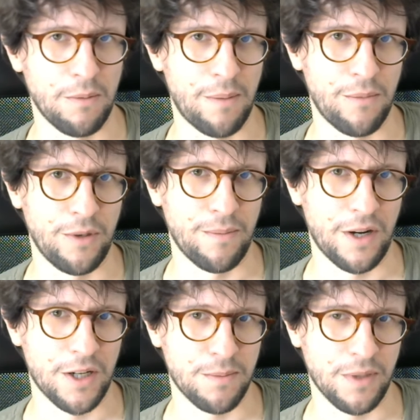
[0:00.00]
memory
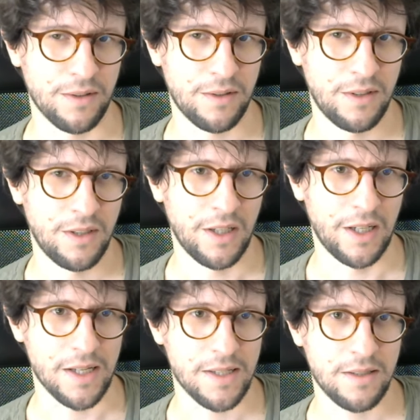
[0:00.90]
management
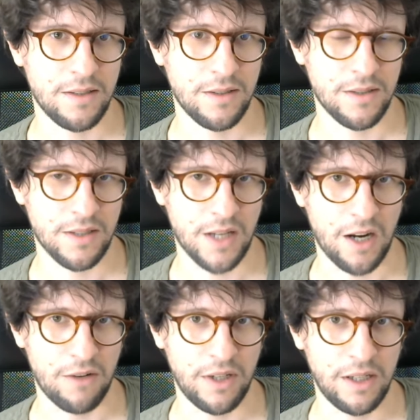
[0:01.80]
less
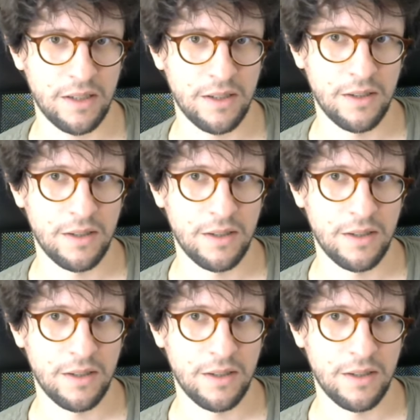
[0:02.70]
scary